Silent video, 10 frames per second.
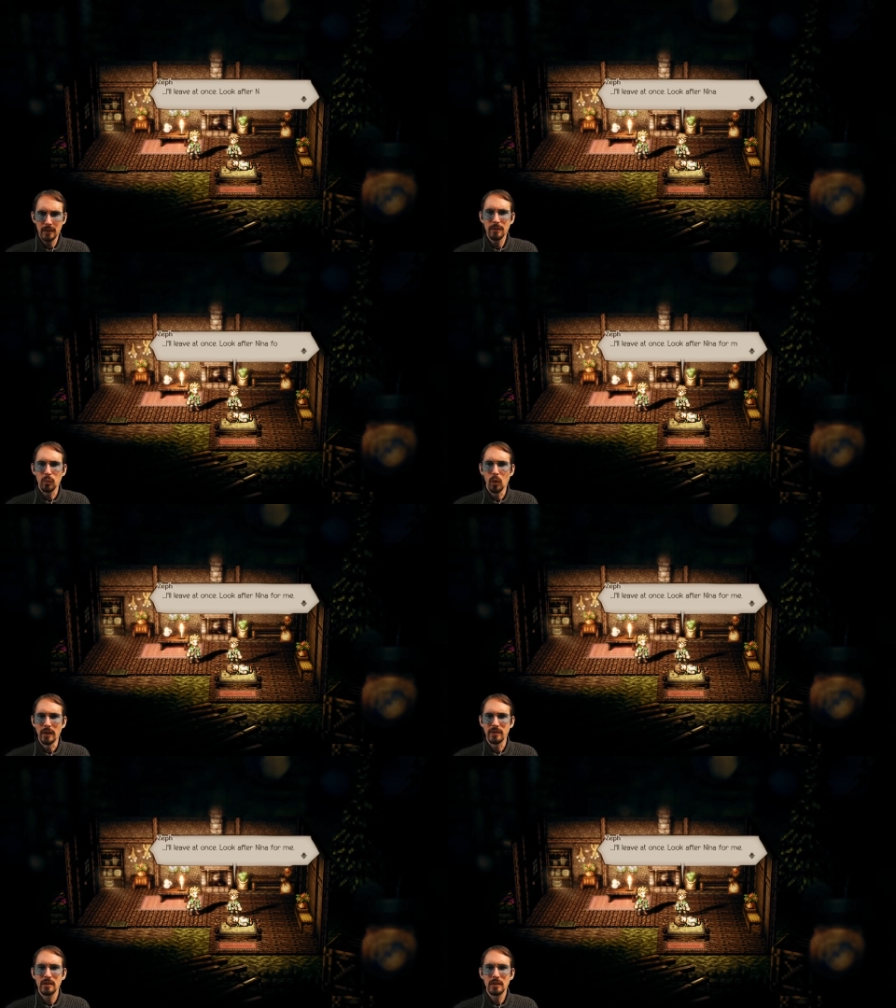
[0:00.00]
I'll leave at
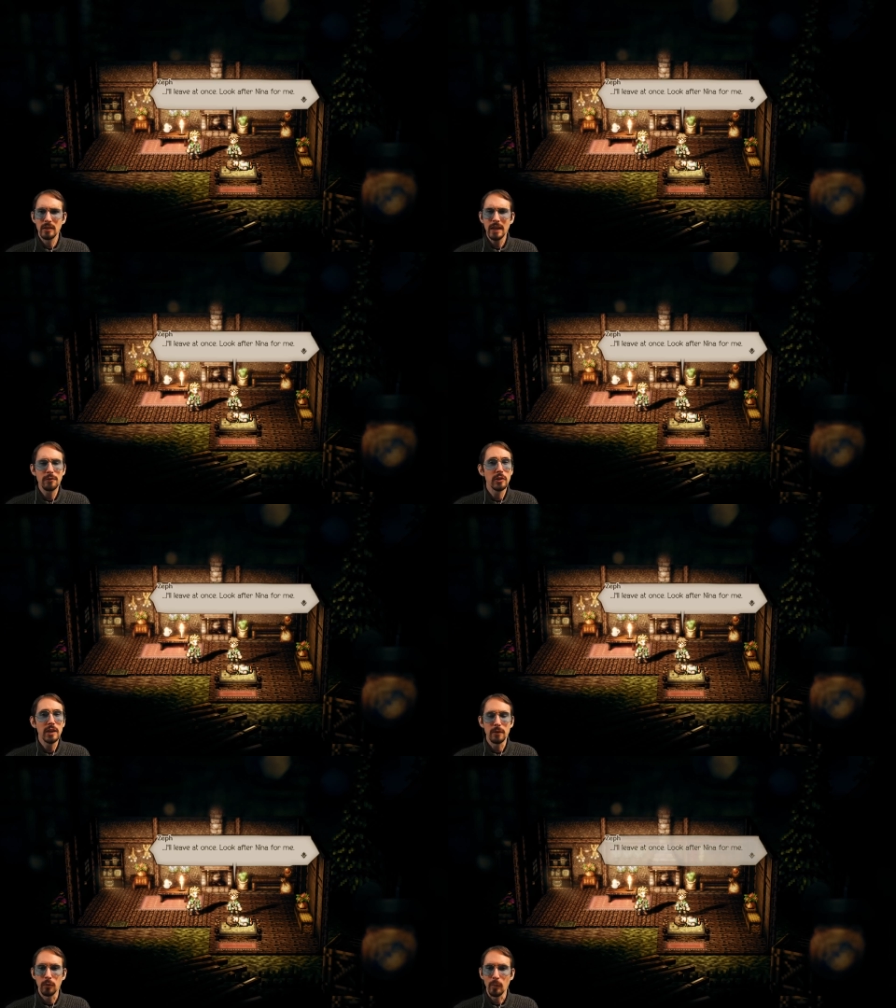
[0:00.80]
once. Look after
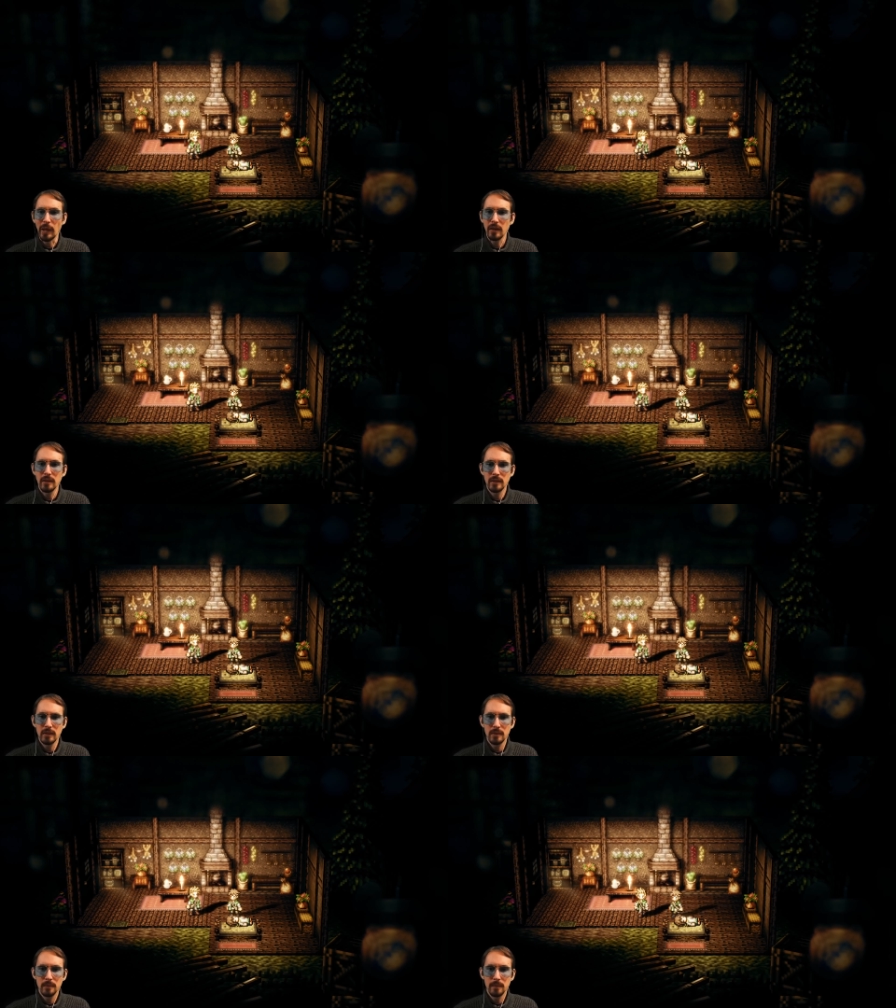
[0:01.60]
Nina for me.
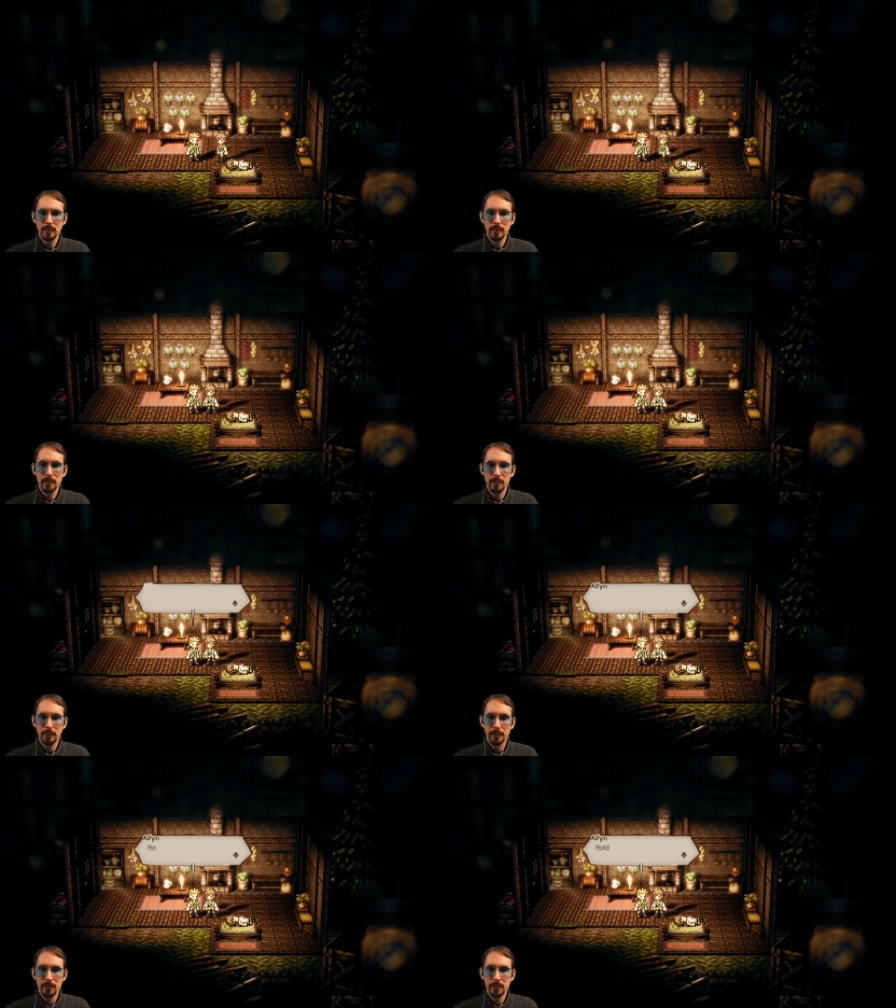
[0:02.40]

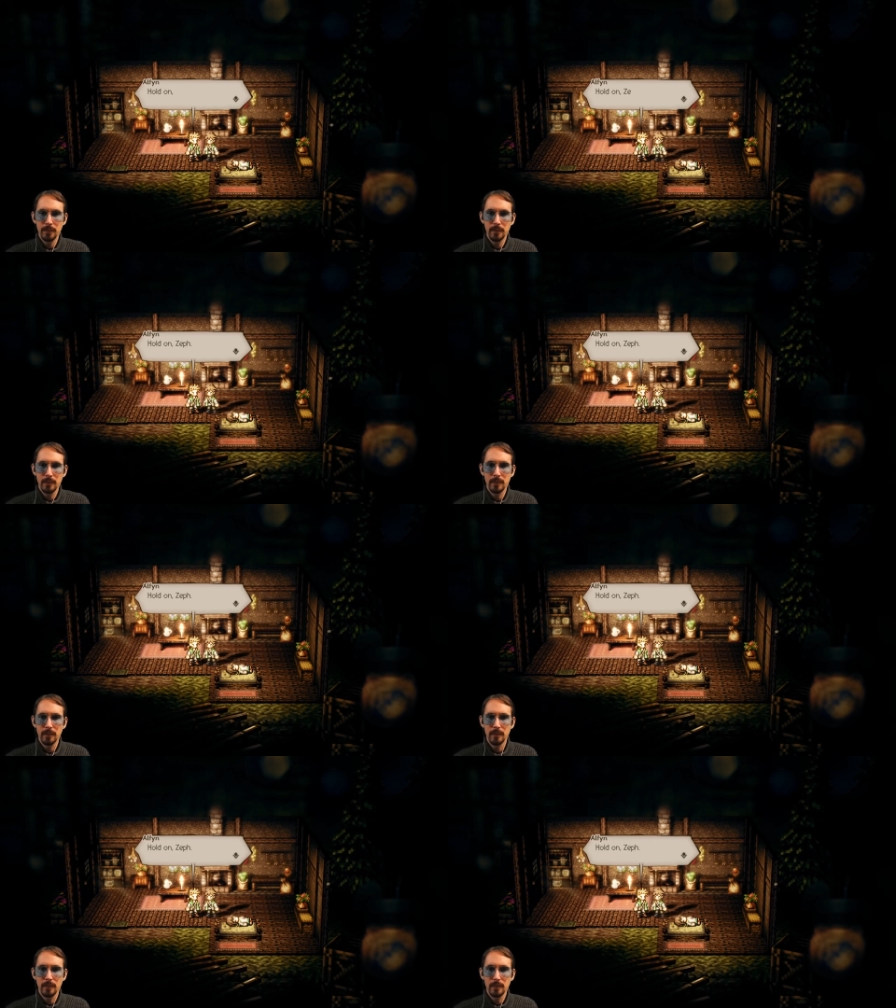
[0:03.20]
Hold on
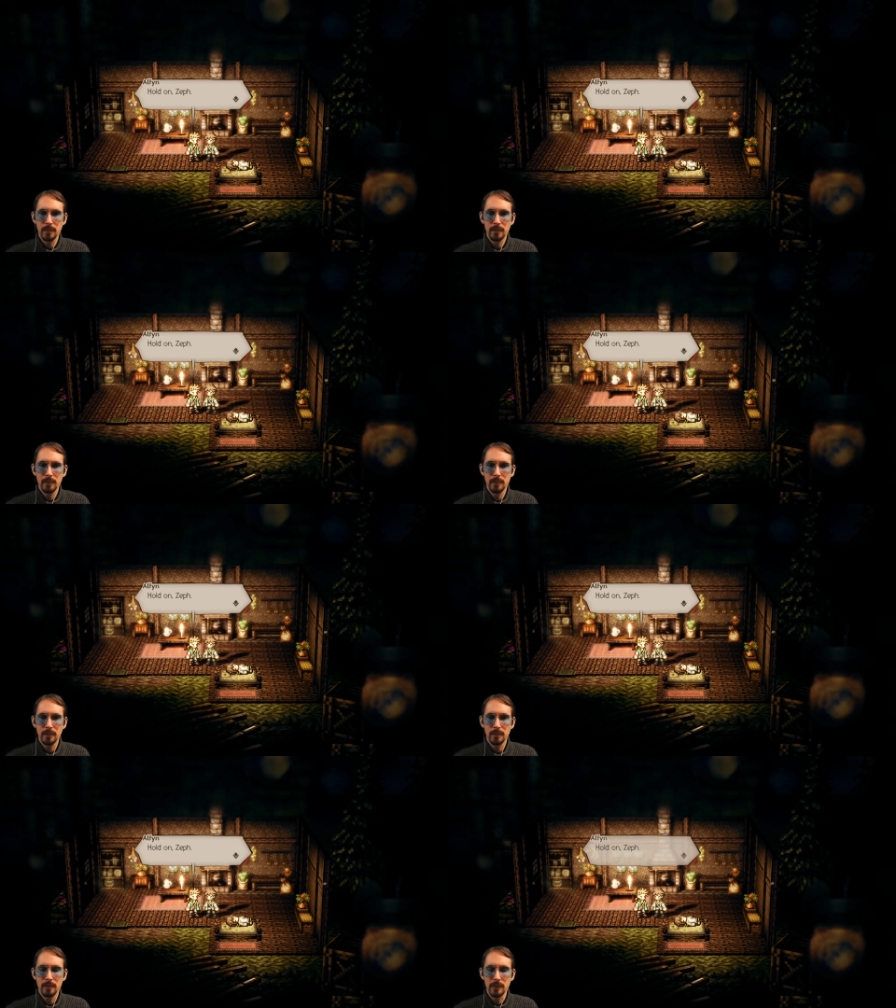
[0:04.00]
now.
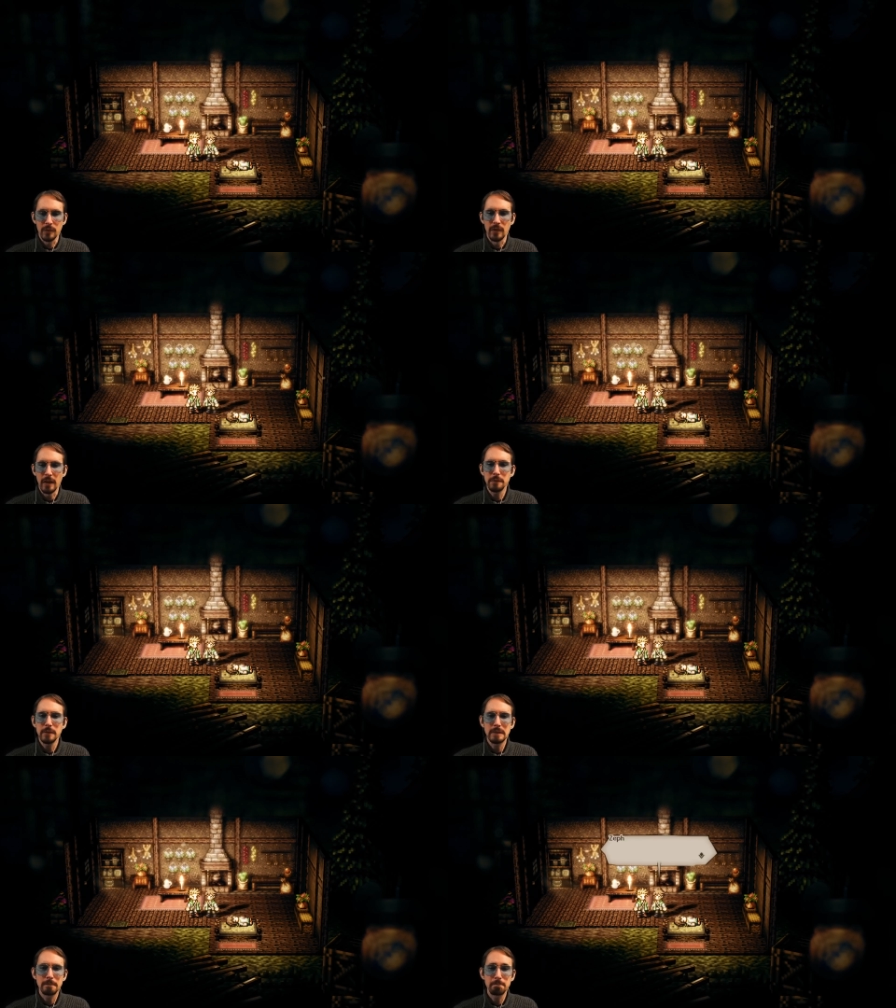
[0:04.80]

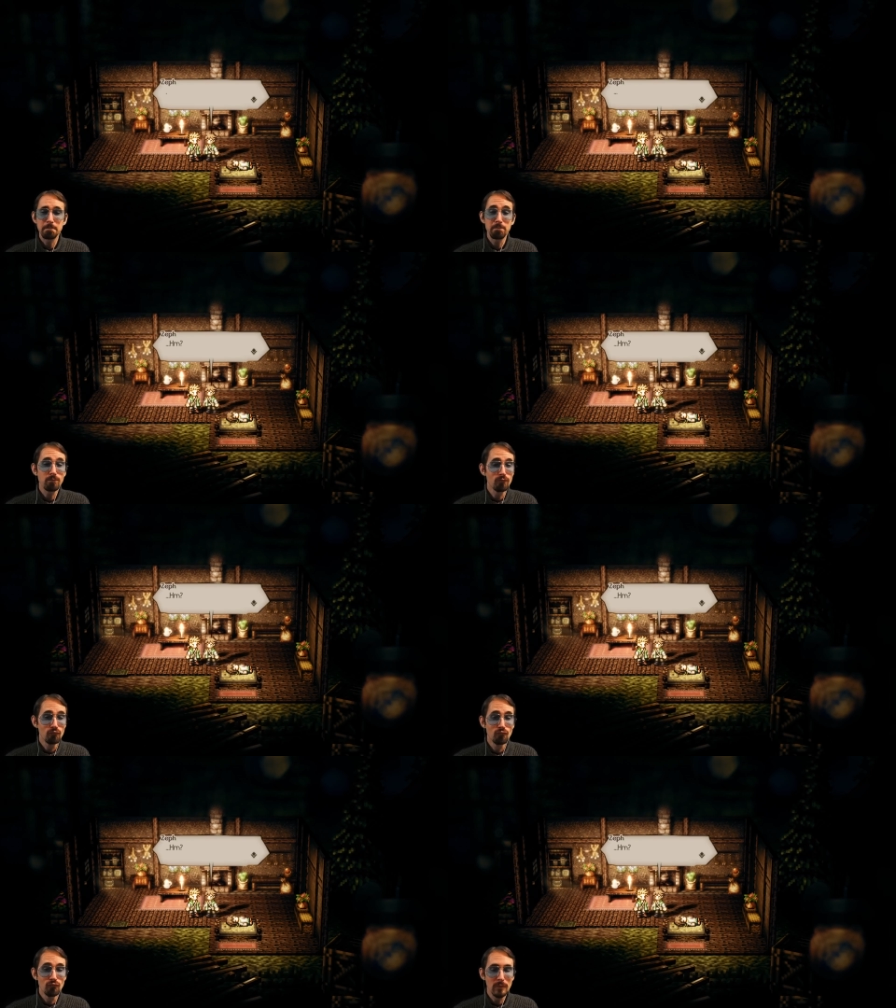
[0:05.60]
Zeph?
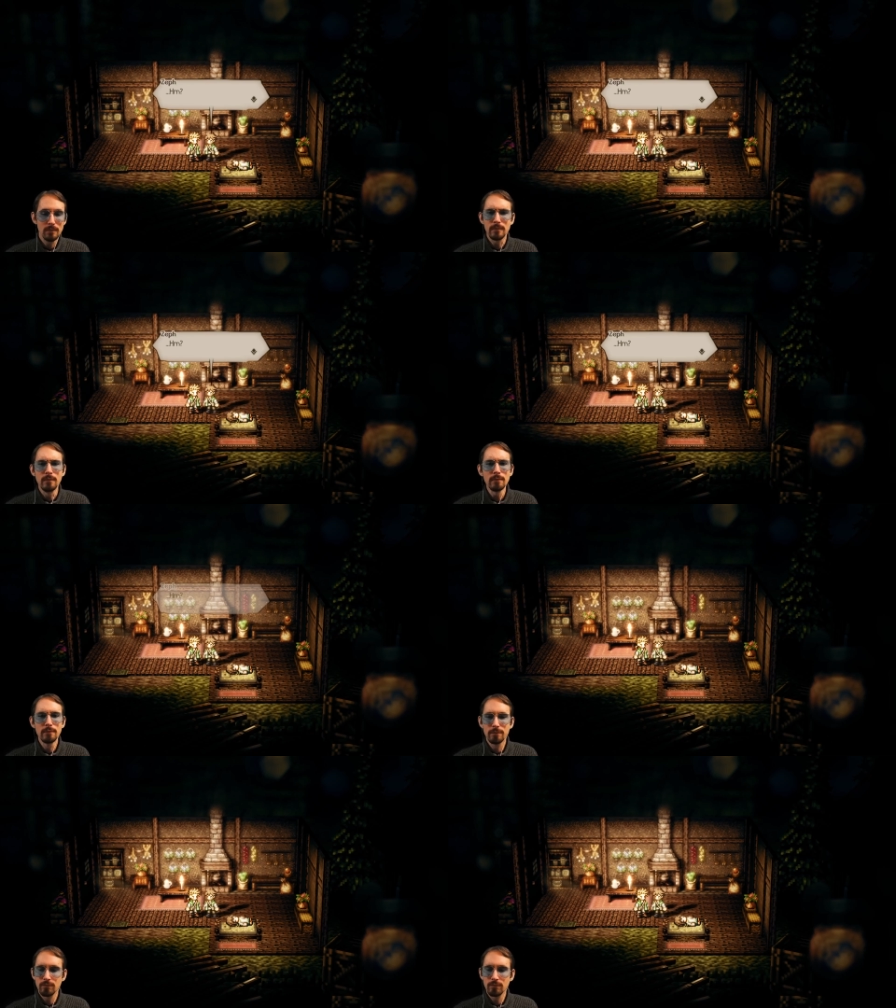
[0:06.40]
Hmm?